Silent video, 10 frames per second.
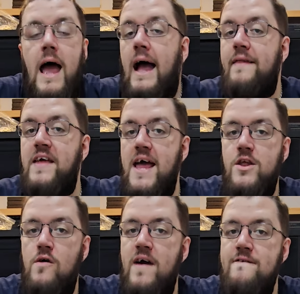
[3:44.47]
At the end
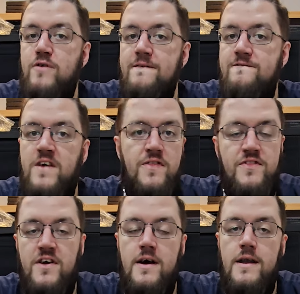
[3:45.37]
of every 5th
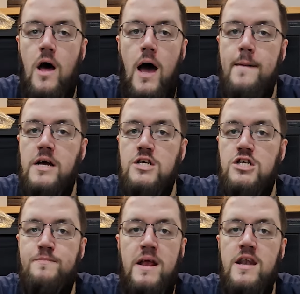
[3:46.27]
turn, I'm going to
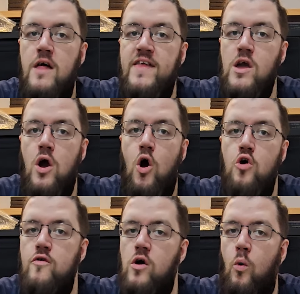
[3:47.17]
spin the
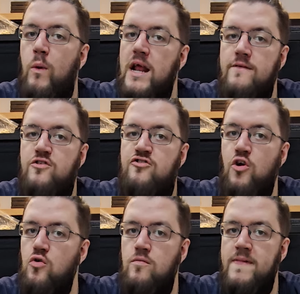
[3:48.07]
Uruk Wheel of
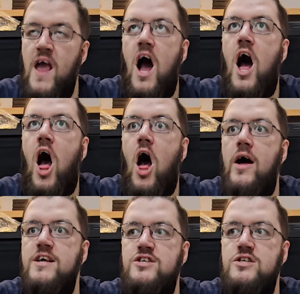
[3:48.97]
Doom, the
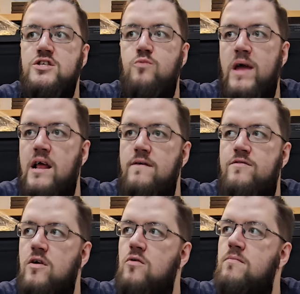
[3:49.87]
Eisen Wheel of
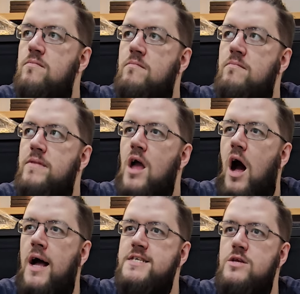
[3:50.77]
Doom, the
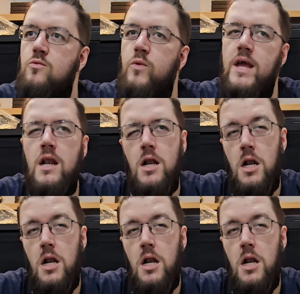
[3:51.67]
Eisen Wheel?